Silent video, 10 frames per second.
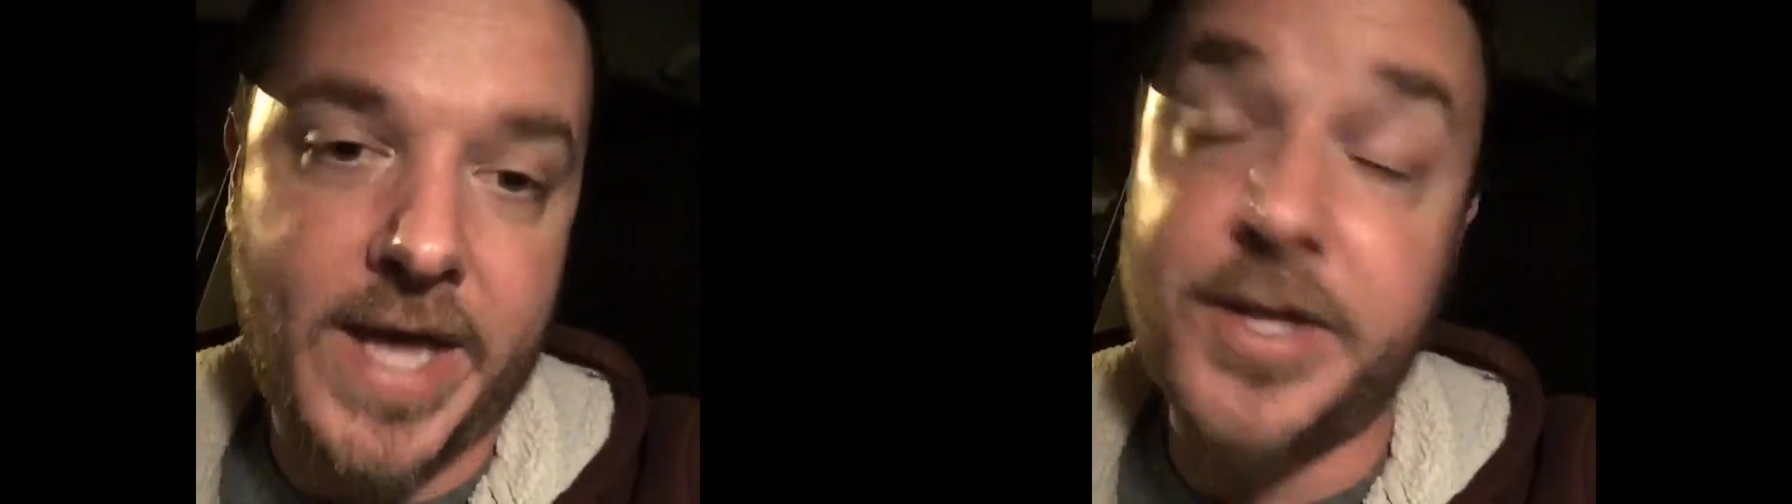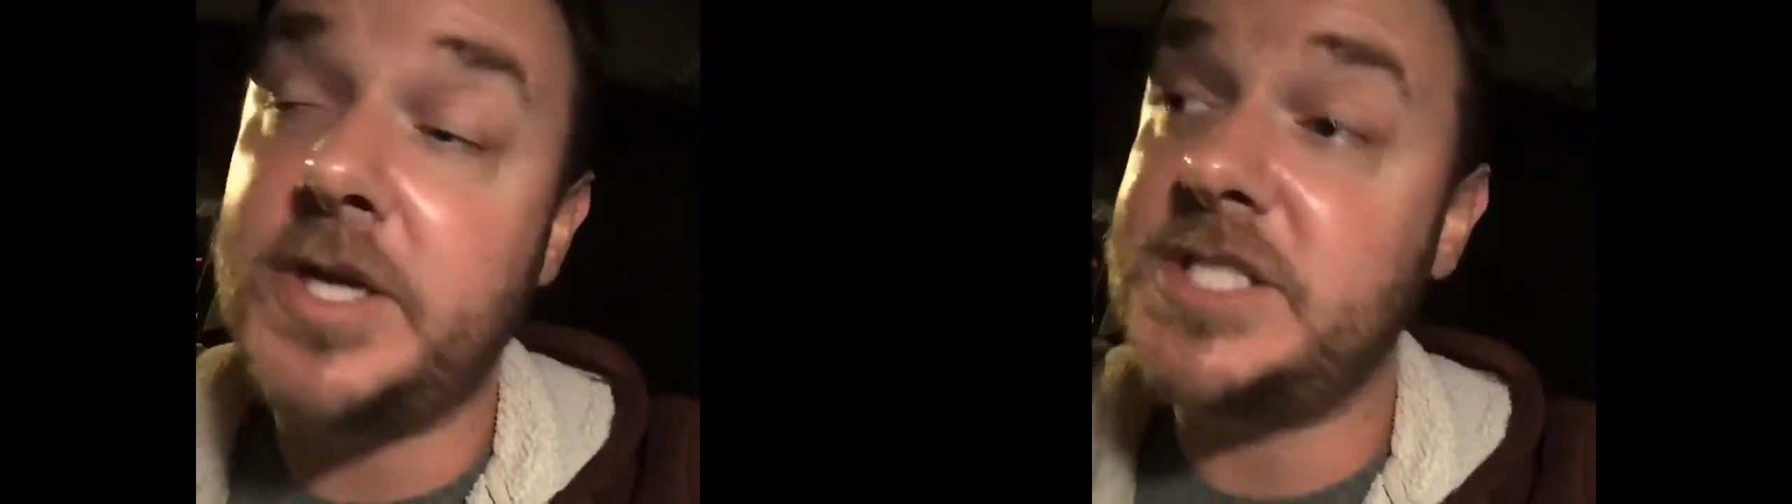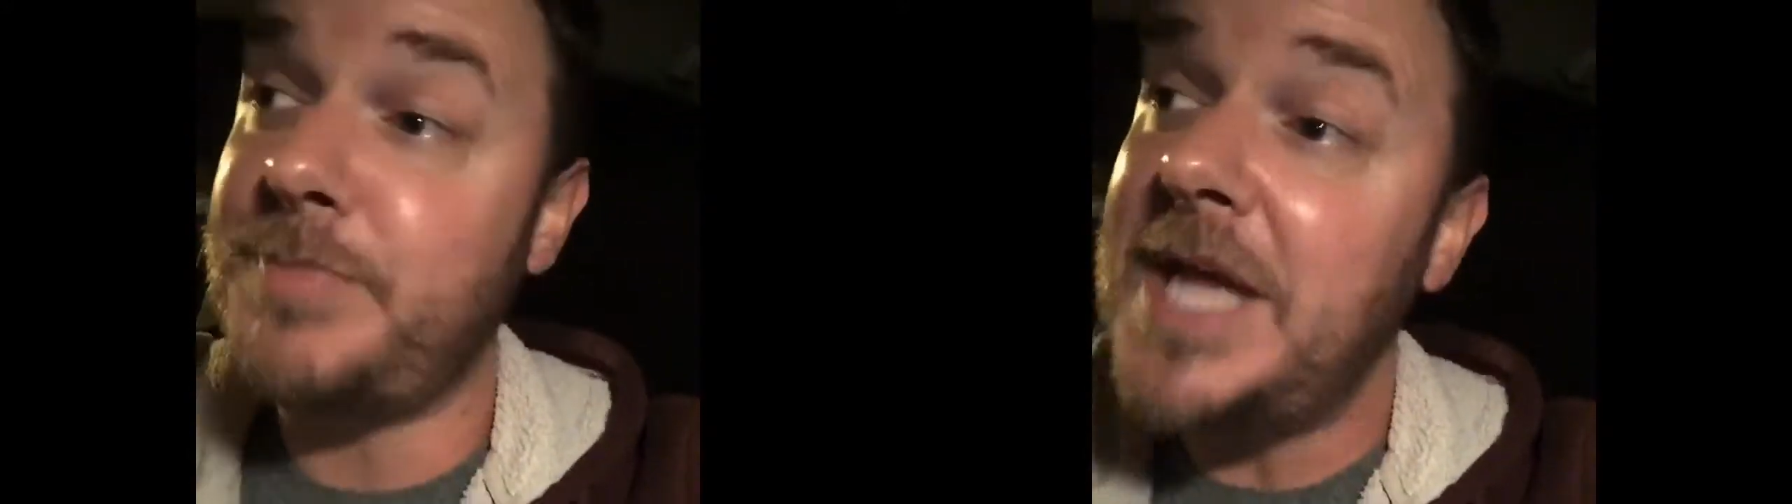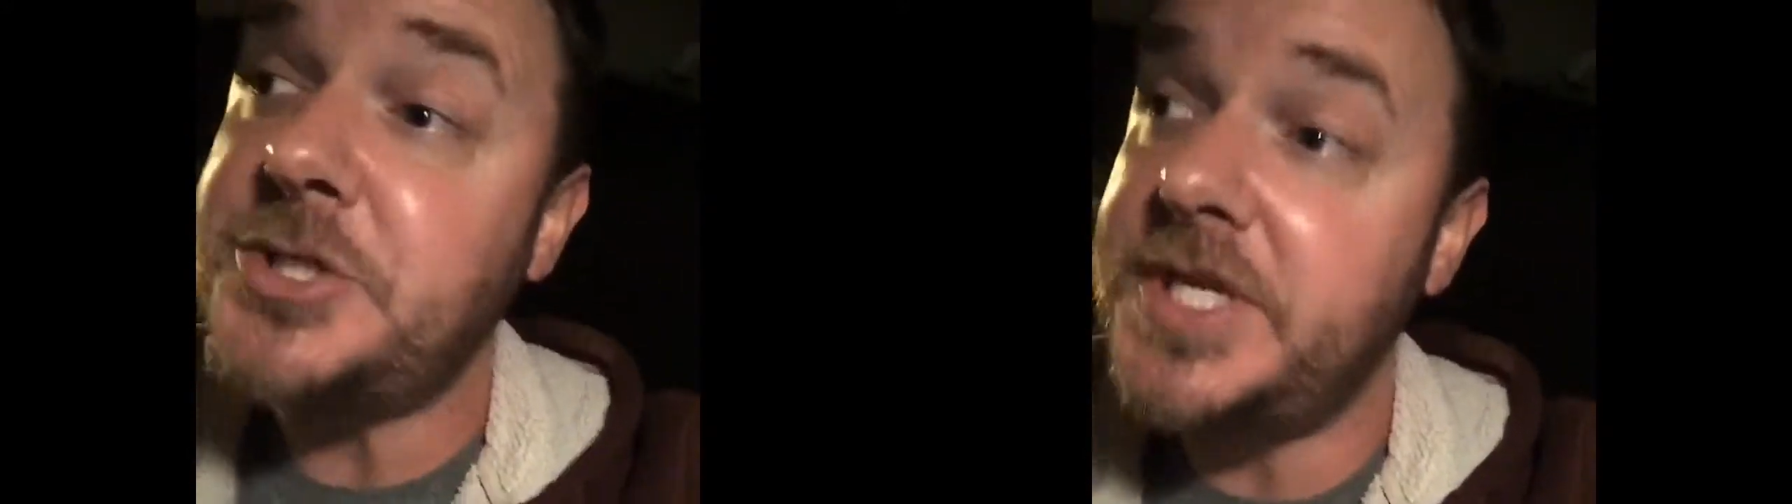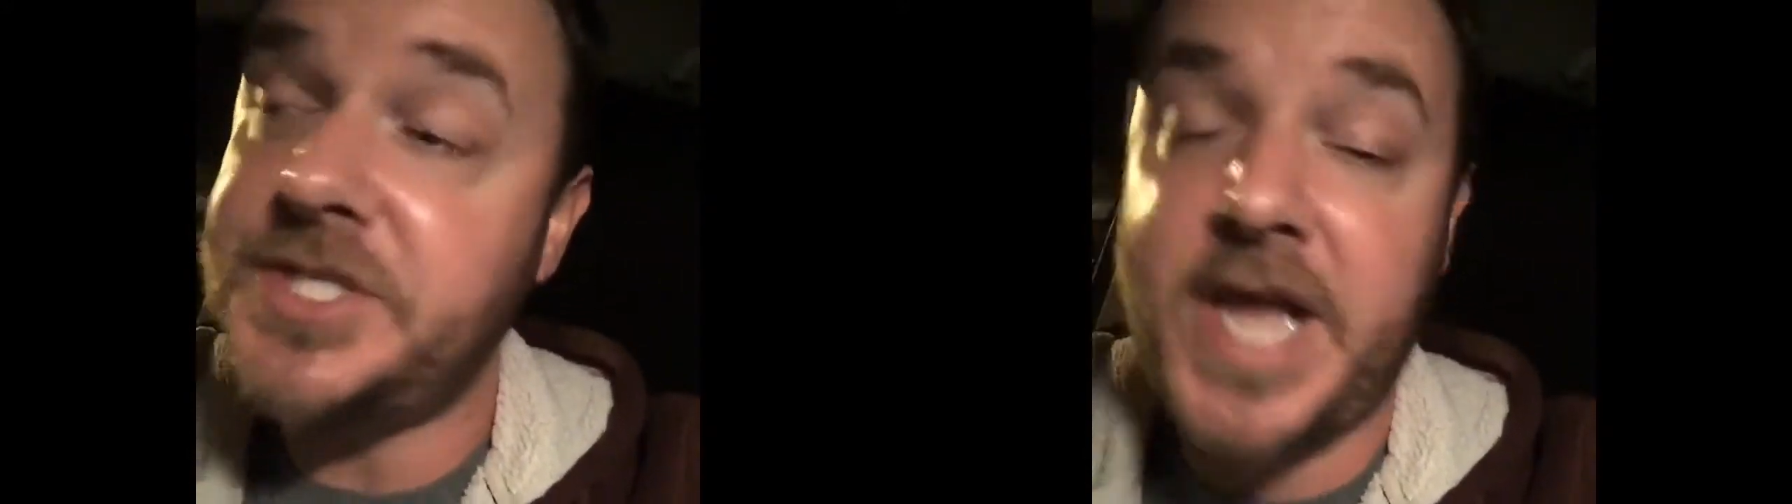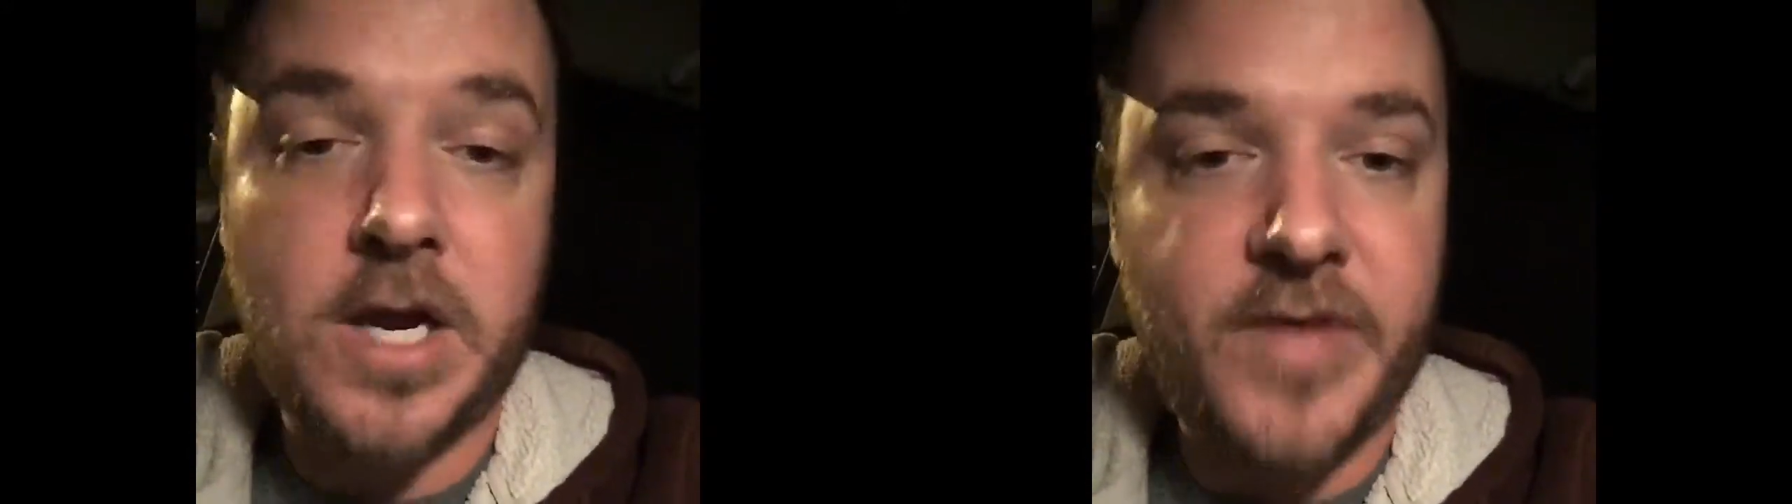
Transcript: And they're especially scared of